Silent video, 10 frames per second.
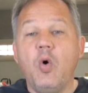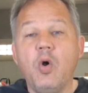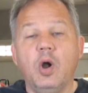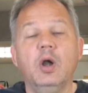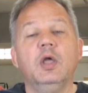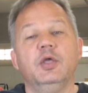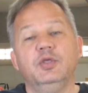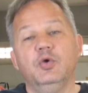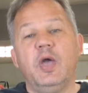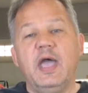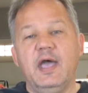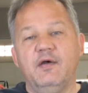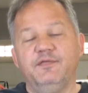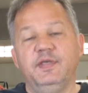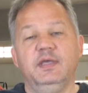or you
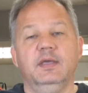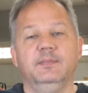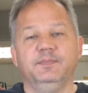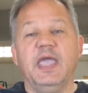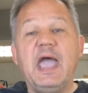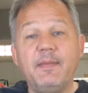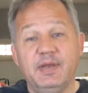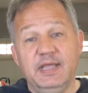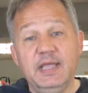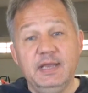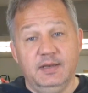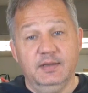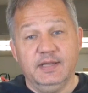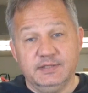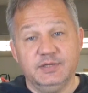have the cabin heat
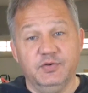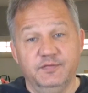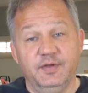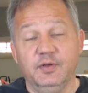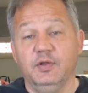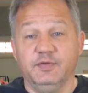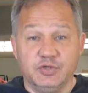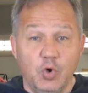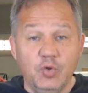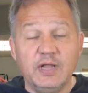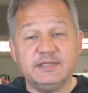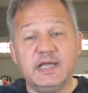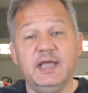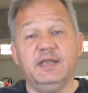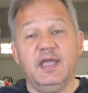that's in your vehicle, if it's cold
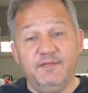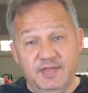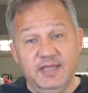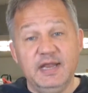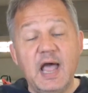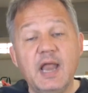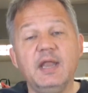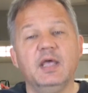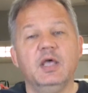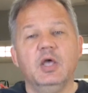outside and you have the heat on,